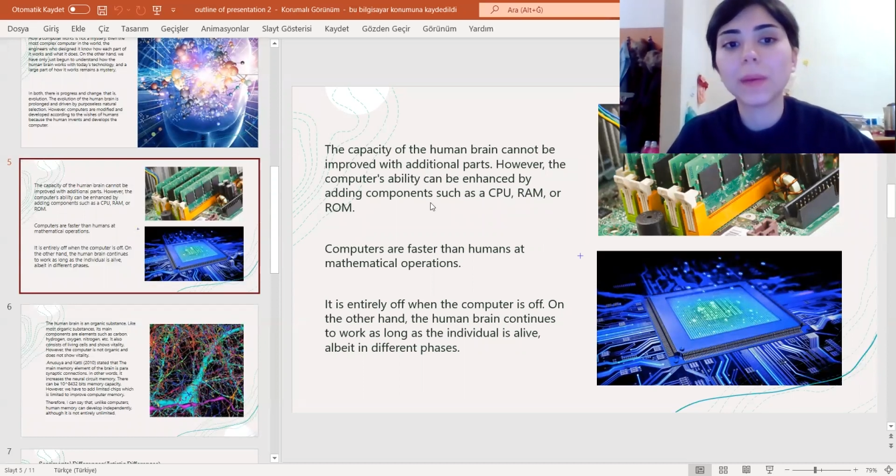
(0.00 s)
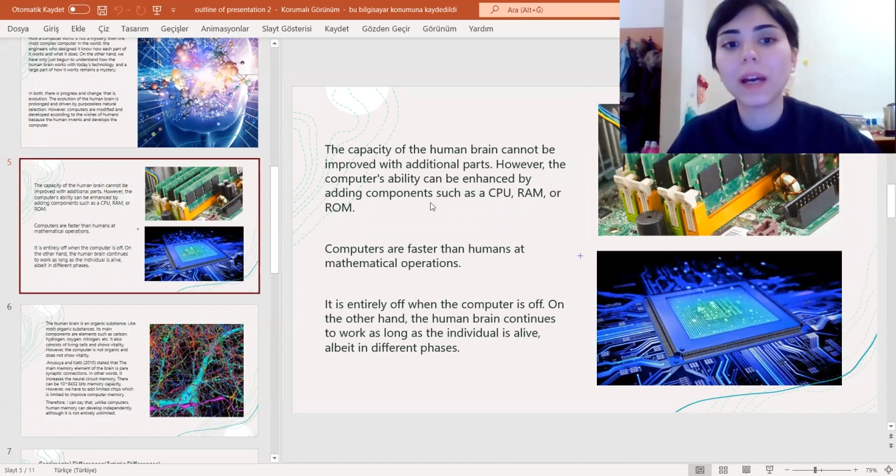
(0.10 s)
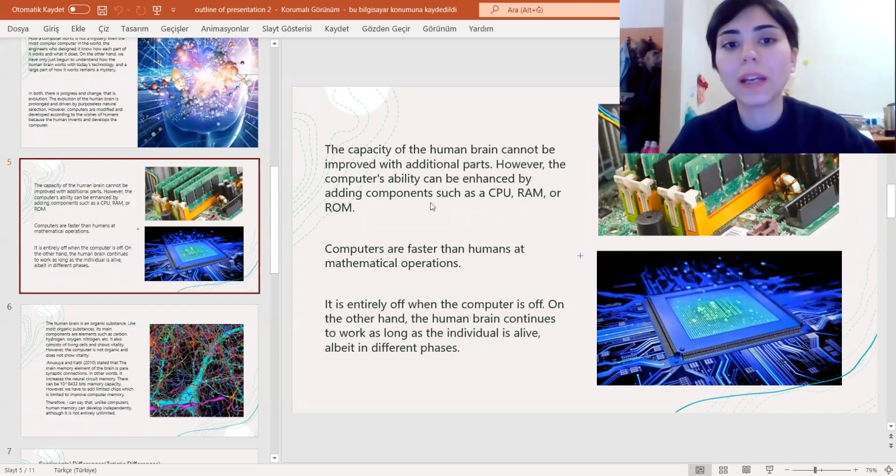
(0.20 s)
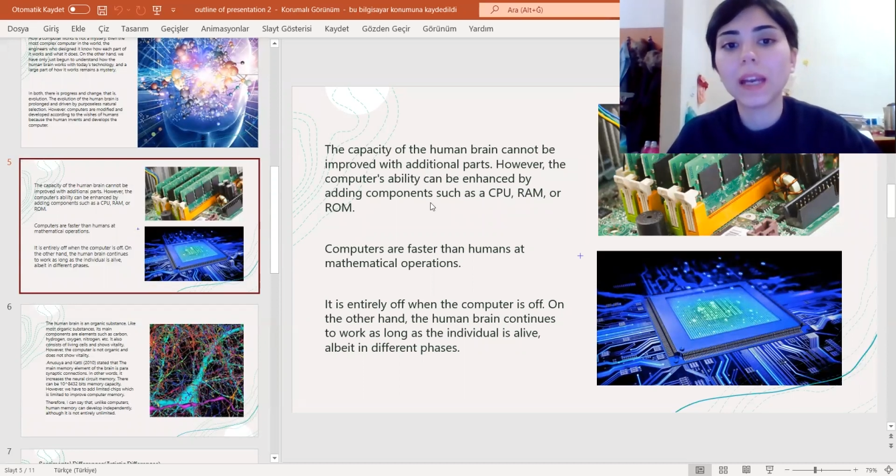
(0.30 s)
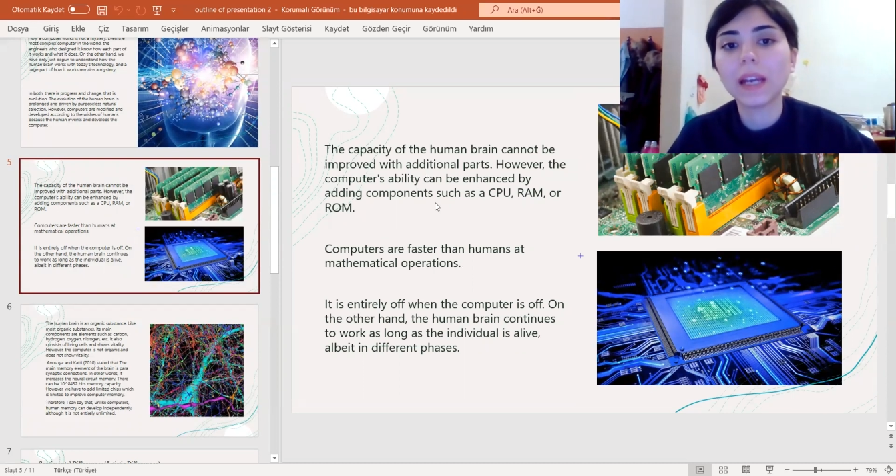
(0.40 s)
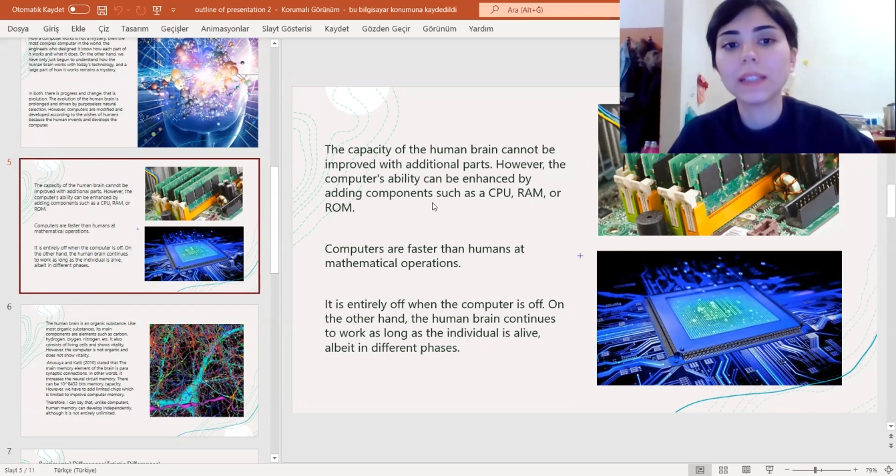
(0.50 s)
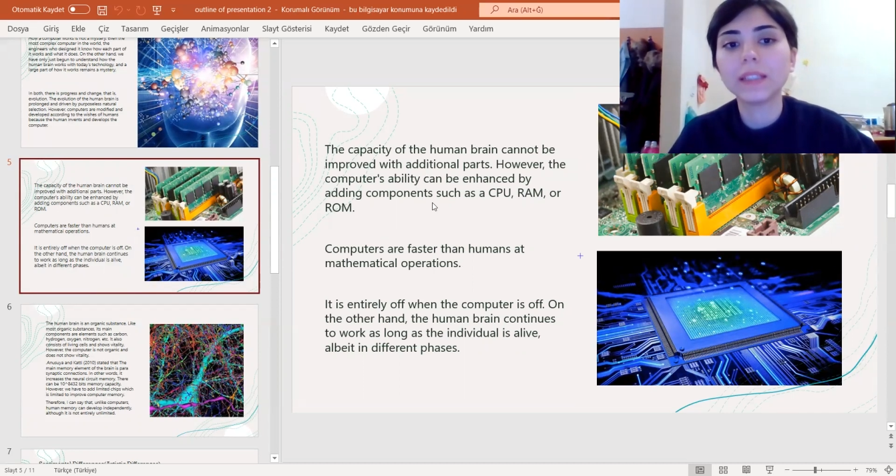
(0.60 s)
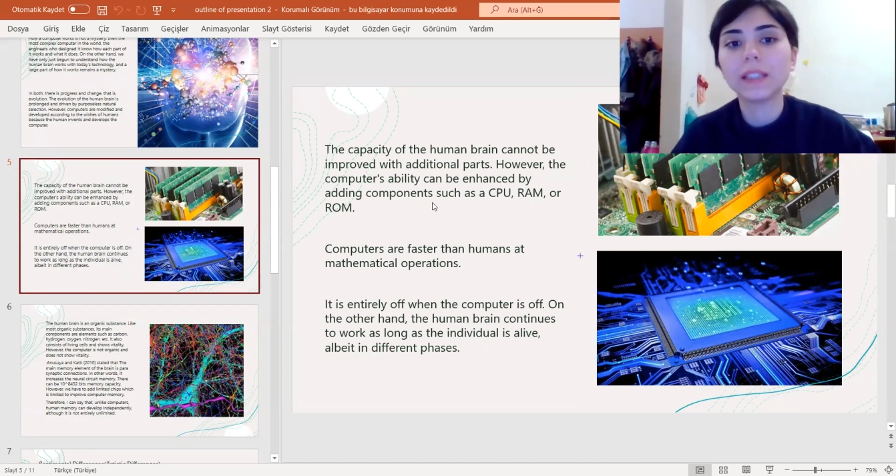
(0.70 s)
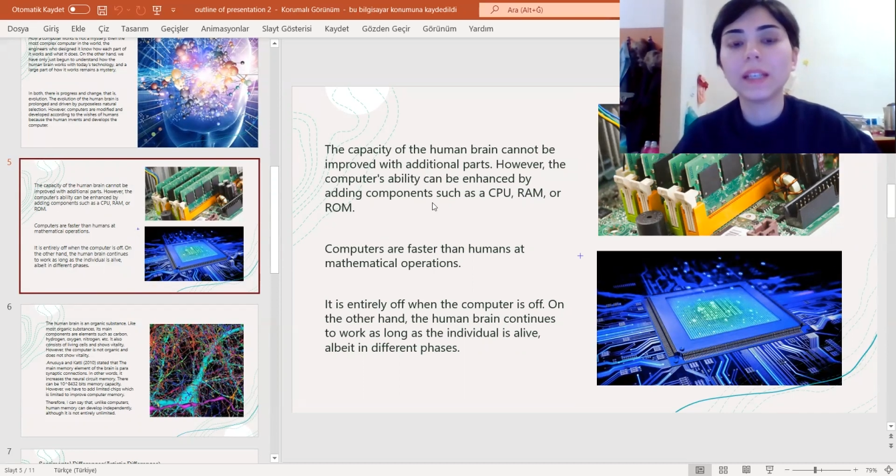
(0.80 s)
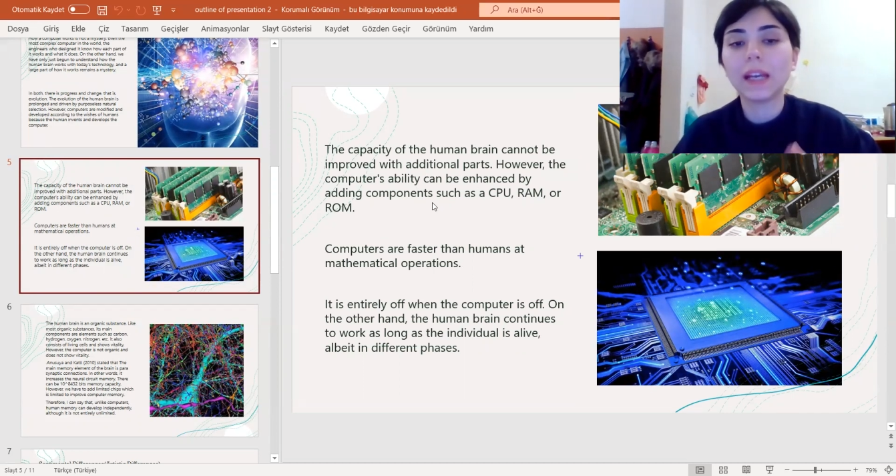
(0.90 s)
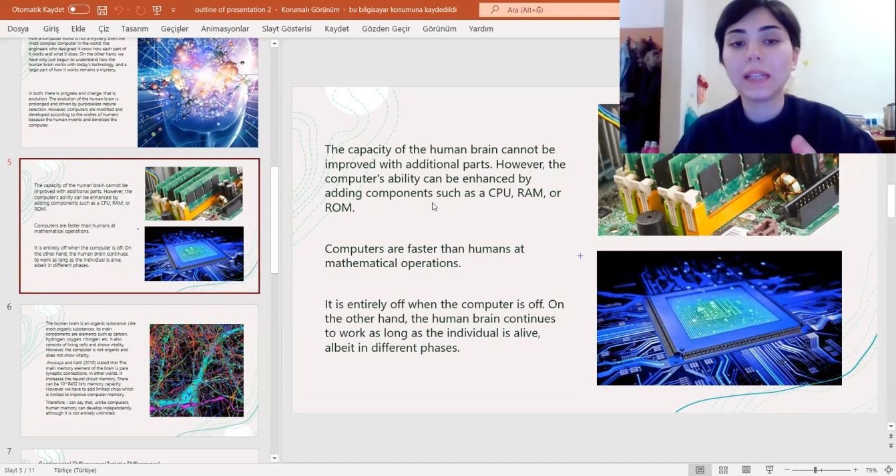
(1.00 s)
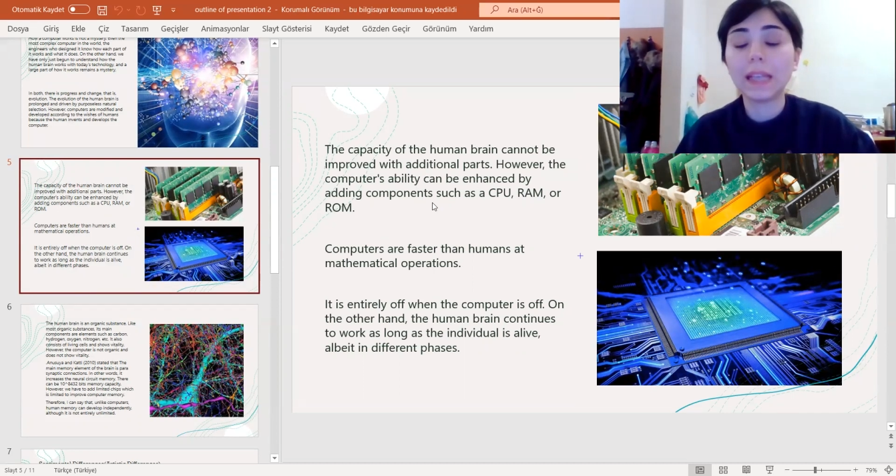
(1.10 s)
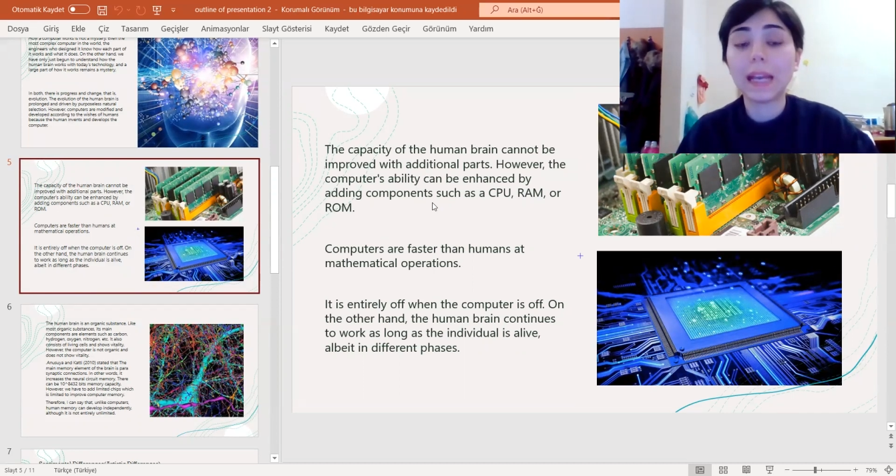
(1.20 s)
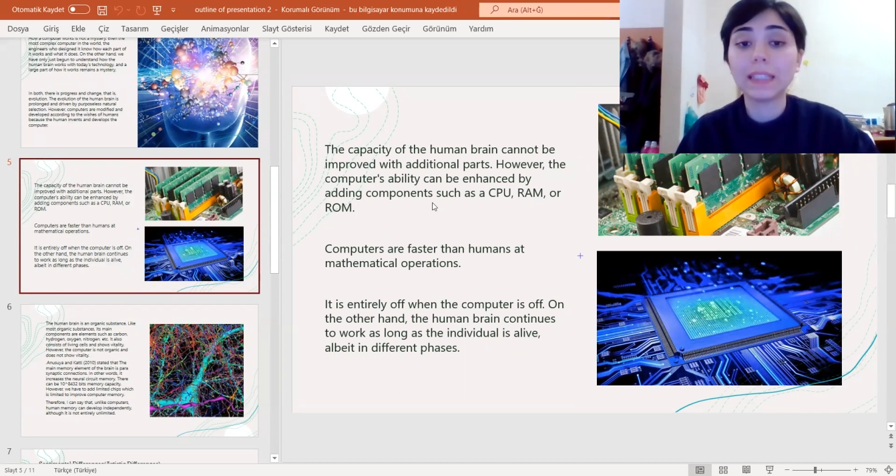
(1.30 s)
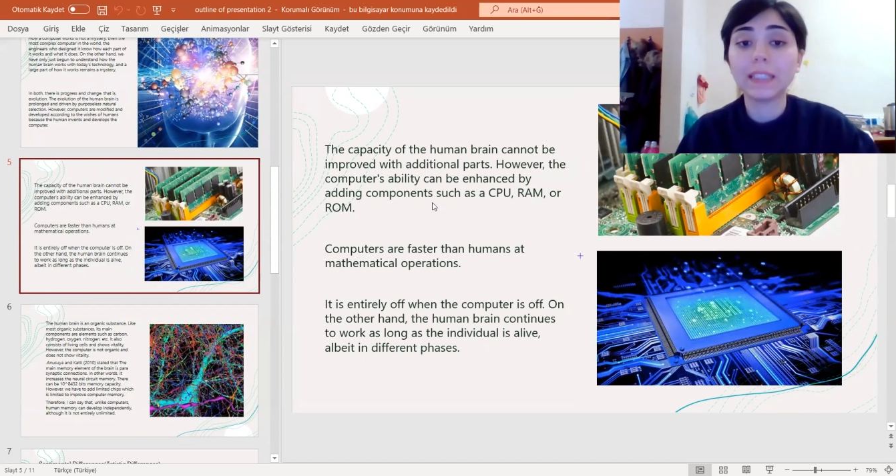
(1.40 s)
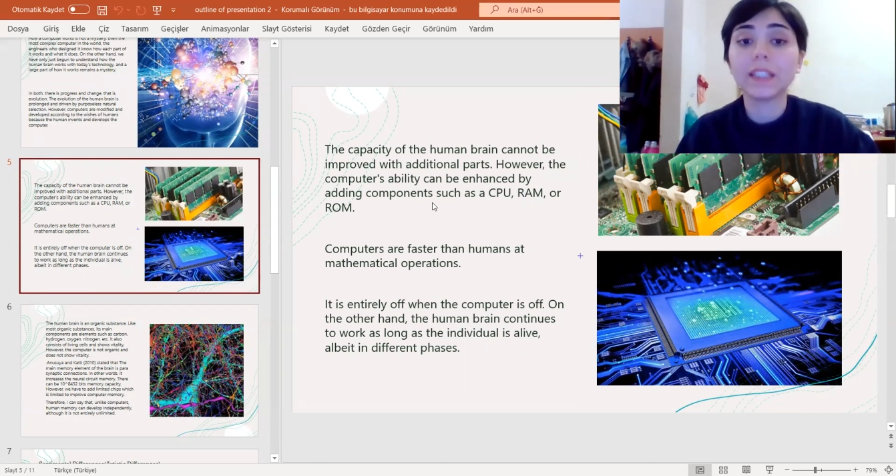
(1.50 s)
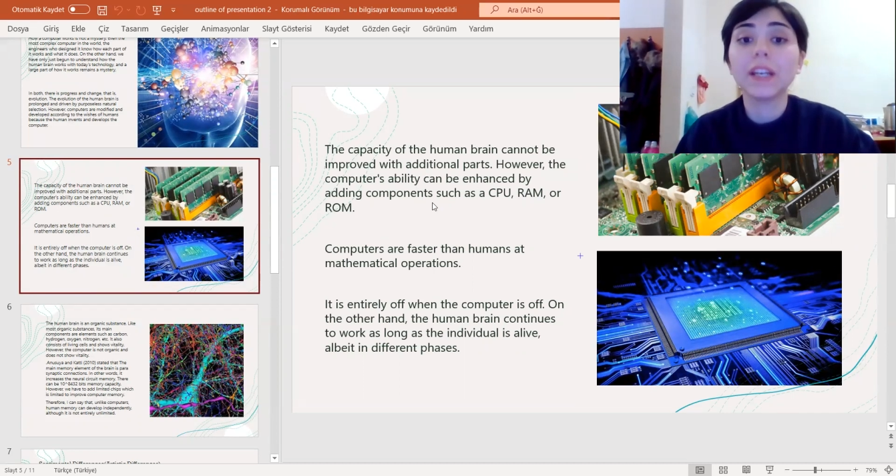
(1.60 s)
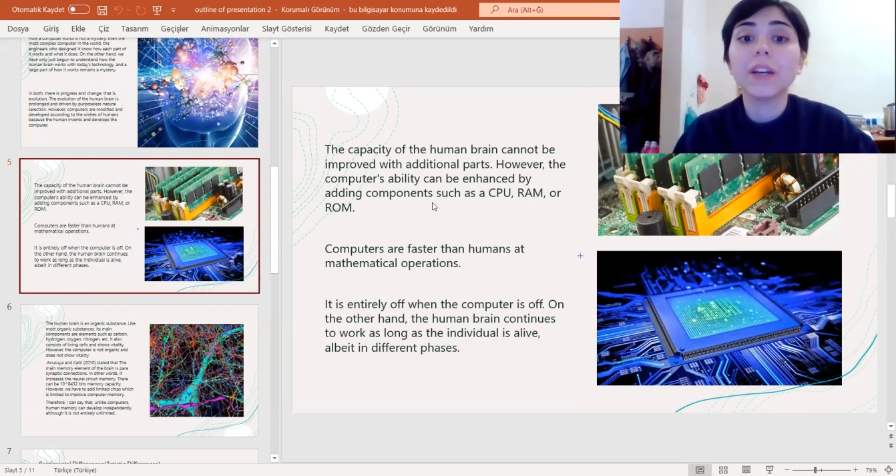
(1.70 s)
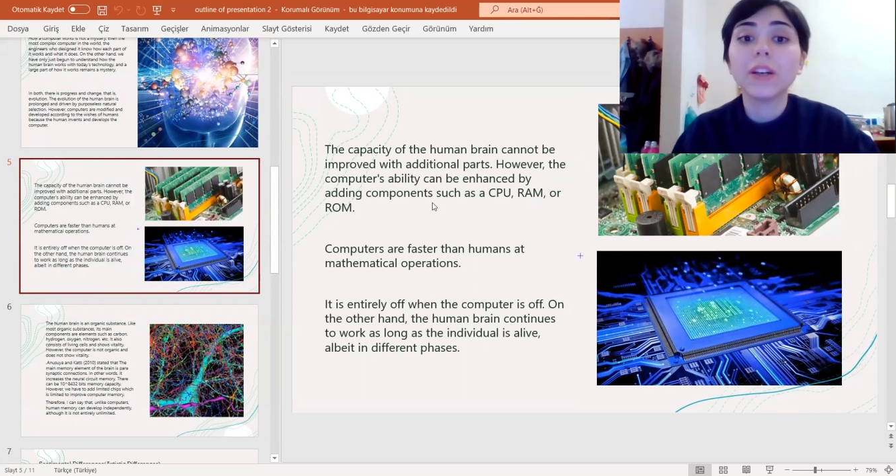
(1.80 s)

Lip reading: by adding